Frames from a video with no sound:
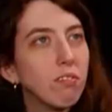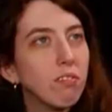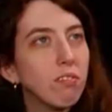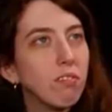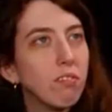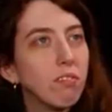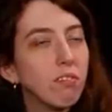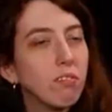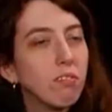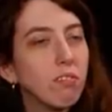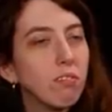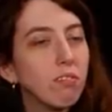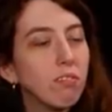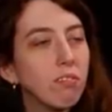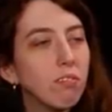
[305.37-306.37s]

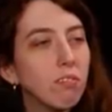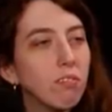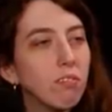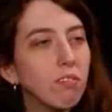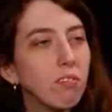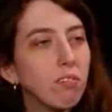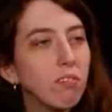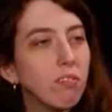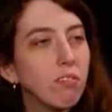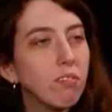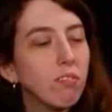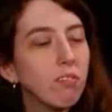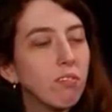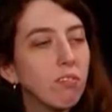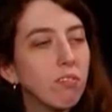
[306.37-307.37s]

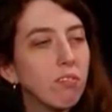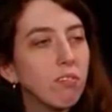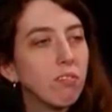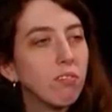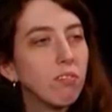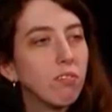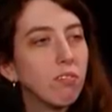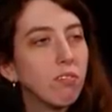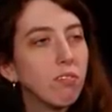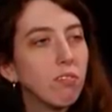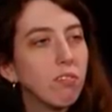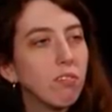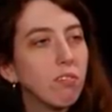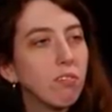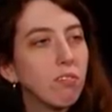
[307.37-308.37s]

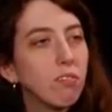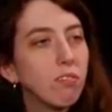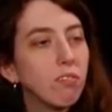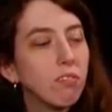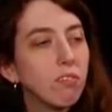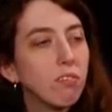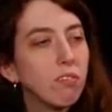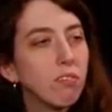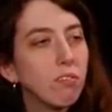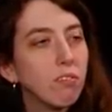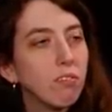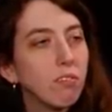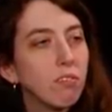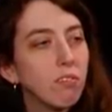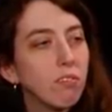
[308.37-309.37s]

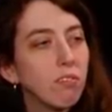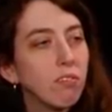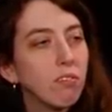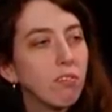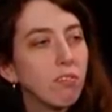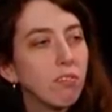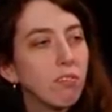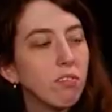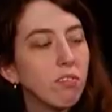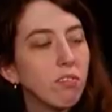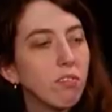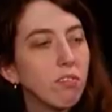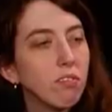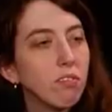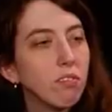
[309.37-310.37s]

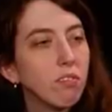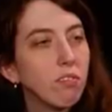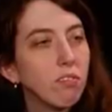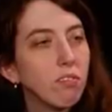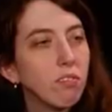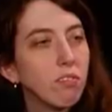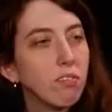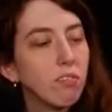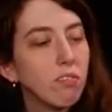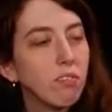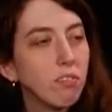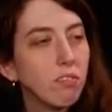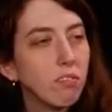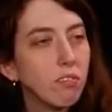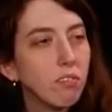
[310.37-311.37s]

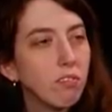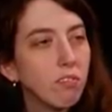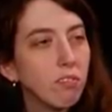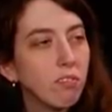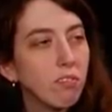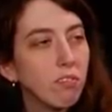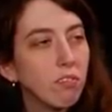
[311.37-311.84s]
[no speech]